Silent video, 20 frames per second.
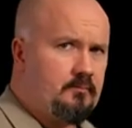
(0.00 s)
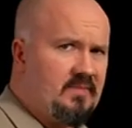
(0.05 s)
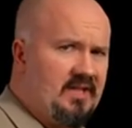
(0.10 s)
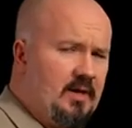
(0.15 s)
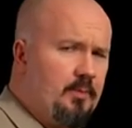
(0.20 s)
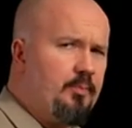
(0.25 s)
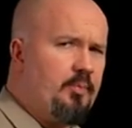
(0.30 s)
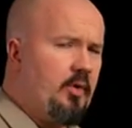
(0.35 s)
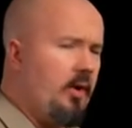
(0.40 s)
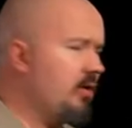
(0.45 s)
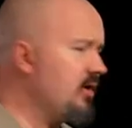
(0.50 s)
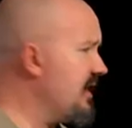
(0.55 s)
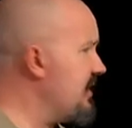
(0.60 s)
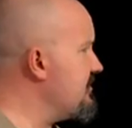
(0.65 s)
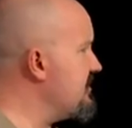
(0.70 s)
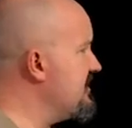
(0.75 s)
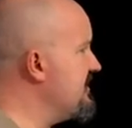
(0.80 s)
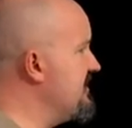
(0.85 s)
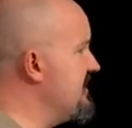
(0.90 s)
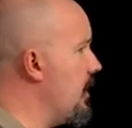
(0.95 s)
Now,
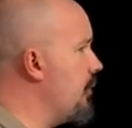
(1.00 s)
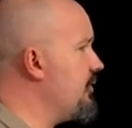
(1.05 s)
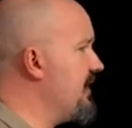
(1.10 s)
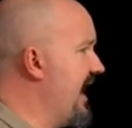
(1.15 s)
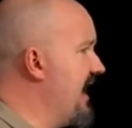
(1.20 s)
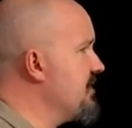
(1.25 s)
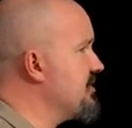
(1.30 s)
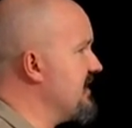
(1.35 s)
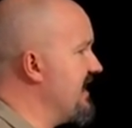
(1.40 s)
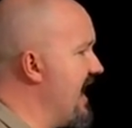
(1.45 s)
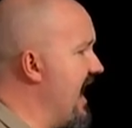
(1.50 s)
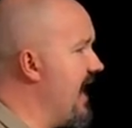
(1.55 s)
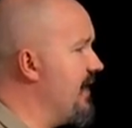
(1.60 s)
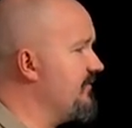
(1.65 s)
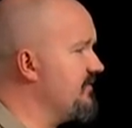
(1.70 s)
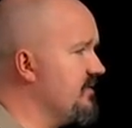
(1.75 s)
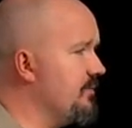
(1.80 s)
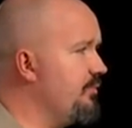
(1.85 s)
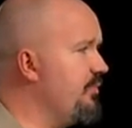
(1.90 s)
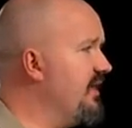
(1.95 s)
programs don't actually
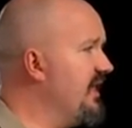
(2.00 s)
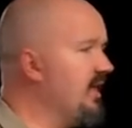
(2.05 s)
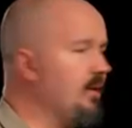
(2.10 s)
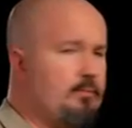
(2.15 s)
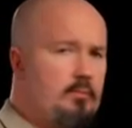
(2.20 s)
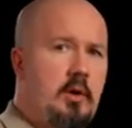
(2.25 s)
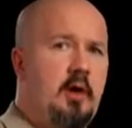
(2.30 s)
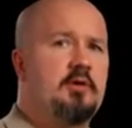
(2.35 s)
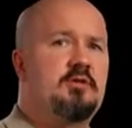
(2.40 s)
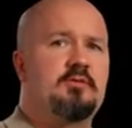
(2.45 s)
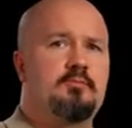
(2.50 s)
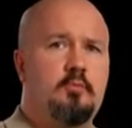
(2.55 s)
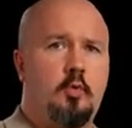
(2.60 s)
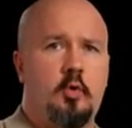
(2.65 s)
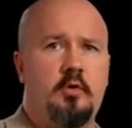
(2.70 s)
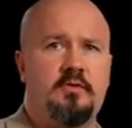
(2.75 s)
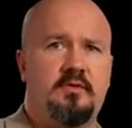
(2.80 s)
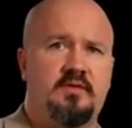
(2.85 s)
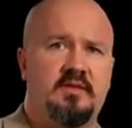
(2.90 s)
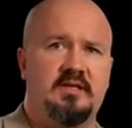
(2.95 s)
have to be much
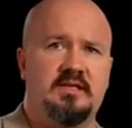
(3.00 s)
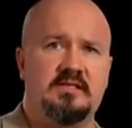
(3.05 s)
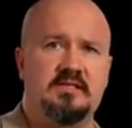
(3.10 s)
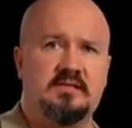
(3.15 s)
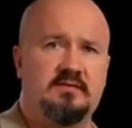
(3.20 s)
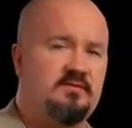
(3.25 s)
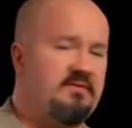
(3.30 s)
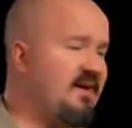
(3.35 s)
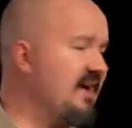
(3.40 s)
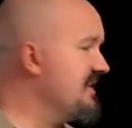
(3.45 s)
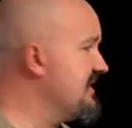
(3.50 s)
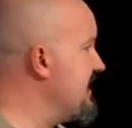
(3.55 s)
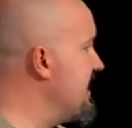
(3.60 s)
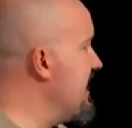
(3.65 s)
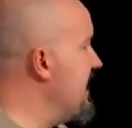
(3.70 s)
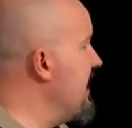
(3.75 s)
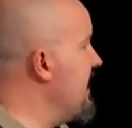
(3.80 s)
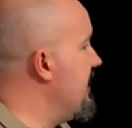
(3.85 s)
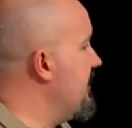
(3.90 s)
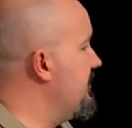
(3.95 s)
more than this. In fact,
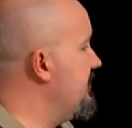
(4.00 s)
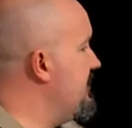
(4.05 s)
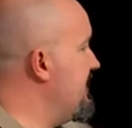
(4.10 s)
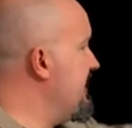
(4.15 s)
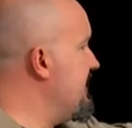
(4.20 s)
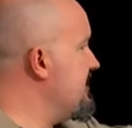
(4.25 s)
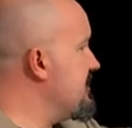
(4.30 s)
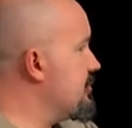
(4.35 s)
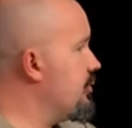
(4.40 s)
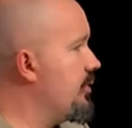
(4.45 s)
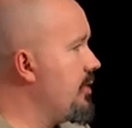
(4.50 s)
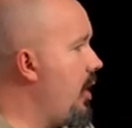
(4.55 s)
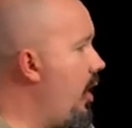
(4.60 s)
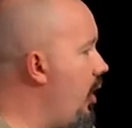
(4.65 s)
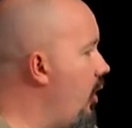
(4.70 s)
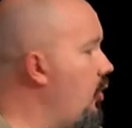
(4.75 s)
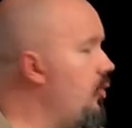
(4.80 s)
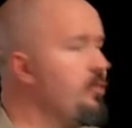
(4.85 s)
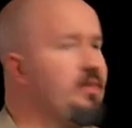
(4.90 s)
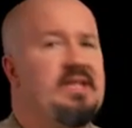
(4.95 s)
these would
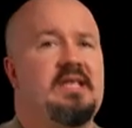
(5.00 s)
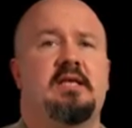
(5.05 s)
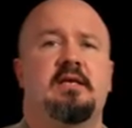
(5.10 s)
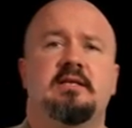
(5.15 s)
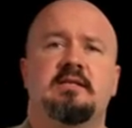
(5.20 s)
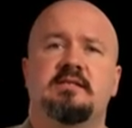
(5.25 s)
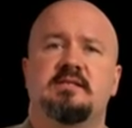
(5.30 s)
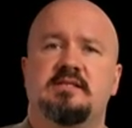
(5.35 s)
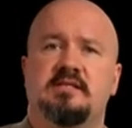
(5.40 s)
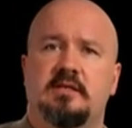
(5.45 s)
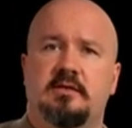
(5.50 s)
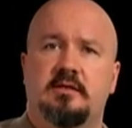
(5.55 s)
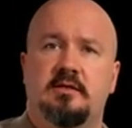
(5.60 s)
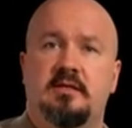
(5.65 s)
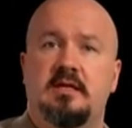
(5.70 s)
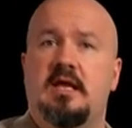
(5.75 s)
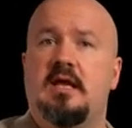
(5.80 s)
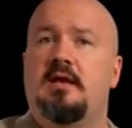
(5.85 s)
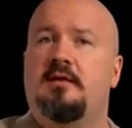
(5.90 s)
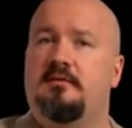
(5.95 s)
all be
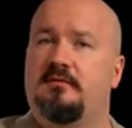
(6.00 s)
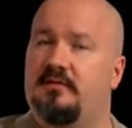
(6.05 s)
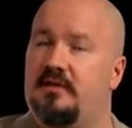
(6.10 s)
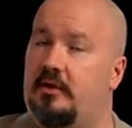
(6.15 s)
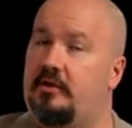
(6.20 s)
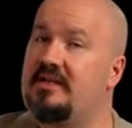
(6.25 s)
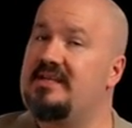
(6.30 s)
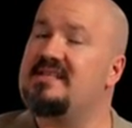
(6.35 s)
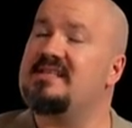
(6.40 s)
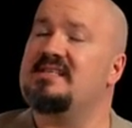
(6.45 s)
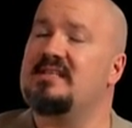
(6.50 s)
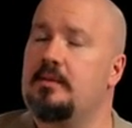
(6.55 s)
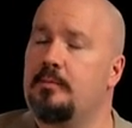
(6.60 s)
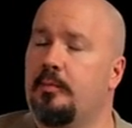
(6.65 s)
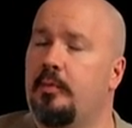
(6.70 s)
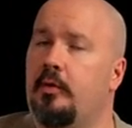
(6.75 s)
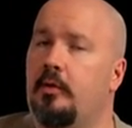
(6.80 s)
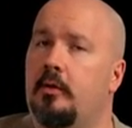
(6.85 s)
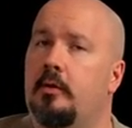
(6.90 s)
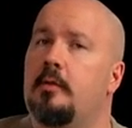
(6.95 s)
considered very
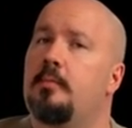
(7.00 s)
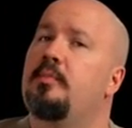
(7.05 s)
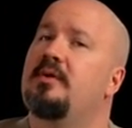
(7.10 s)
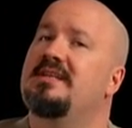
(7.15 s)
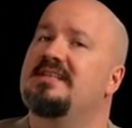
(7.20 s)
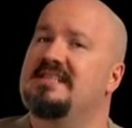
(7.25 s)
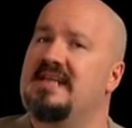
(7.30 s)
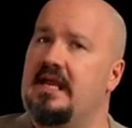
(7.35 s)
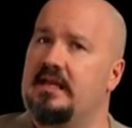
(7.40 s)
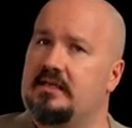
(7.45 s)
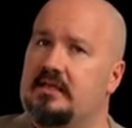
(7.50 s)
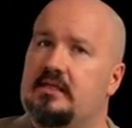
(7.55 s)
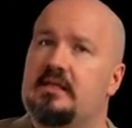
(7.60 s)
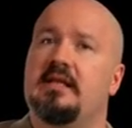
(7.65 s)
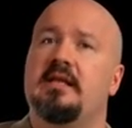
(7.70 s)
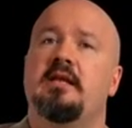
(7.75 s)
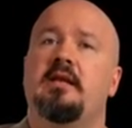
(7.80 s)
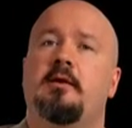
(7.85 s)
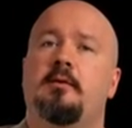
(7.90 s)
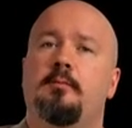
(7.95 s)
simple but
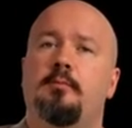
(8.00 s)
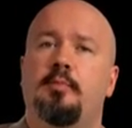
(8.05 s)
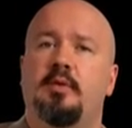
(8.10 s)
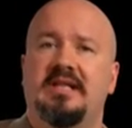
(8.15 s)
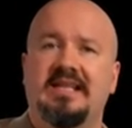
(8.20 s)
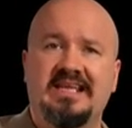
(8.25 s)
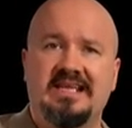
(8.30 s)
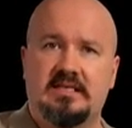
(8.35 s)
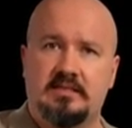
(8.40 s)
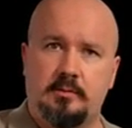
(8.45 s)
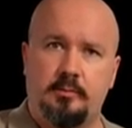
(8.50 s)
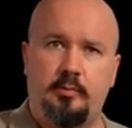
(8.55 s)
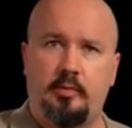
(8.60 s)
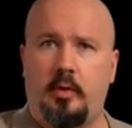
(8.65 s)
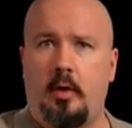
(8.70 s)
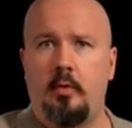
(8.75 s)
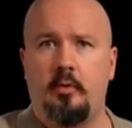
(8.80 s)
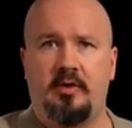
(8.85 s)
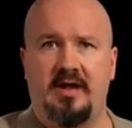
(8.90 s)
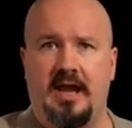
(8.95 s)
technically complete
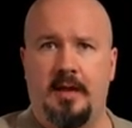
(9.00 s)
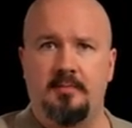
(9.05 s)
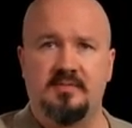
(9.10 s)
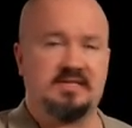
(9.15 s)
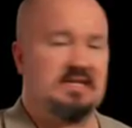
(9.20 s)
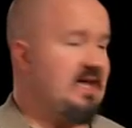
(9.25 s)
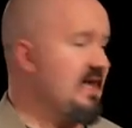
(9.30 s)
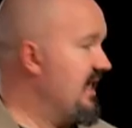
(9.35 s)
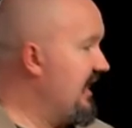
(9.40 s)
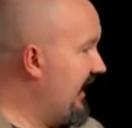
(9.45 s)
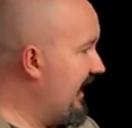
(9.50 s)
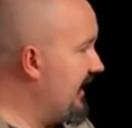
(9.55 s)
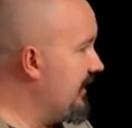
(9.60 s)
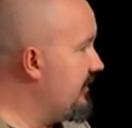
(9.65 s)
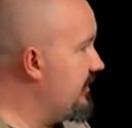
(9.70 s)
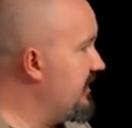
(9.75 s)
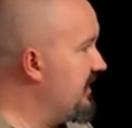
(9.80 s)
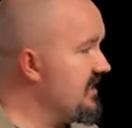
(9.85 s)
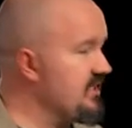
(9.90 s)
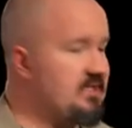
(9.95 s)
programs
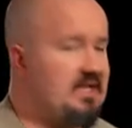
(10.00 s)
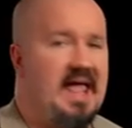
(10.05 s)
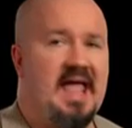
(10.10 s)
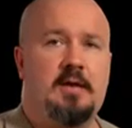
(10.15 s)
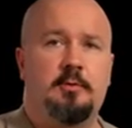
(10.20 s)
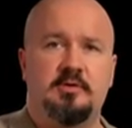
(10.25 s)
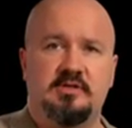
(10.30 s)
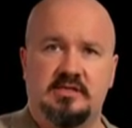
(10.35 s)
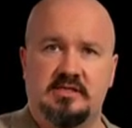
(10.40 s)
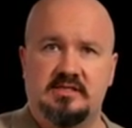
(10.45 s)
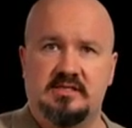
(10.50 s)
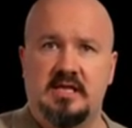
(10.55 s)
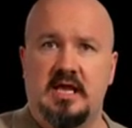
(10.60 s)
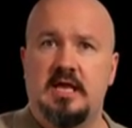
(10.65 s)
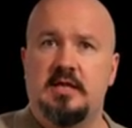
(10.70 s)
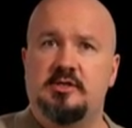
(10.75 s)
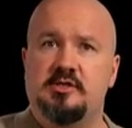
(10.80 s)
in these languages.